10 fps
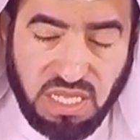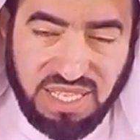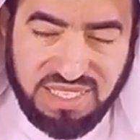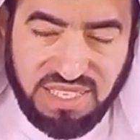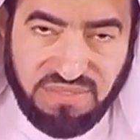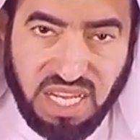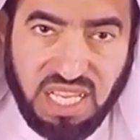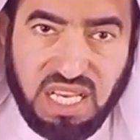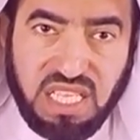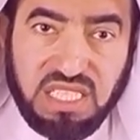there is a
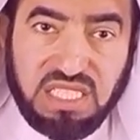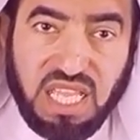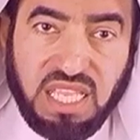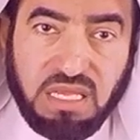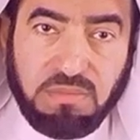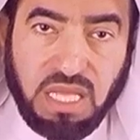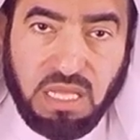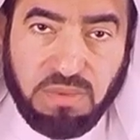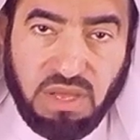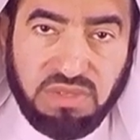very clear saying by
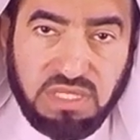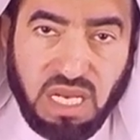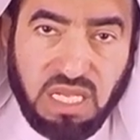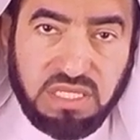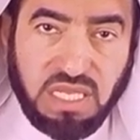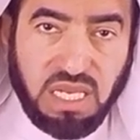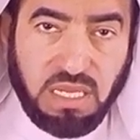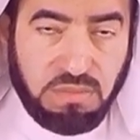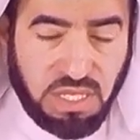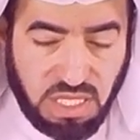the Prophet Sallallahu Alaihi
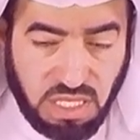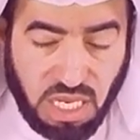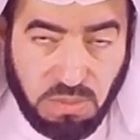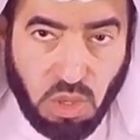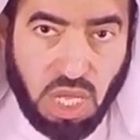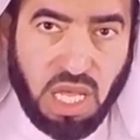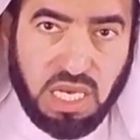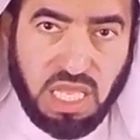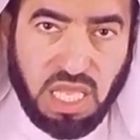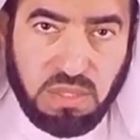Wasallam in
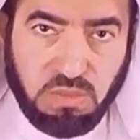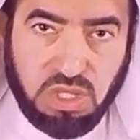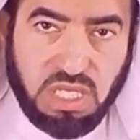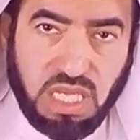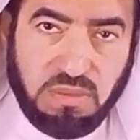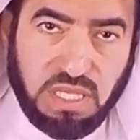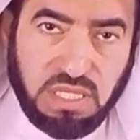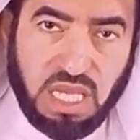Al-Bukhari and Muslim and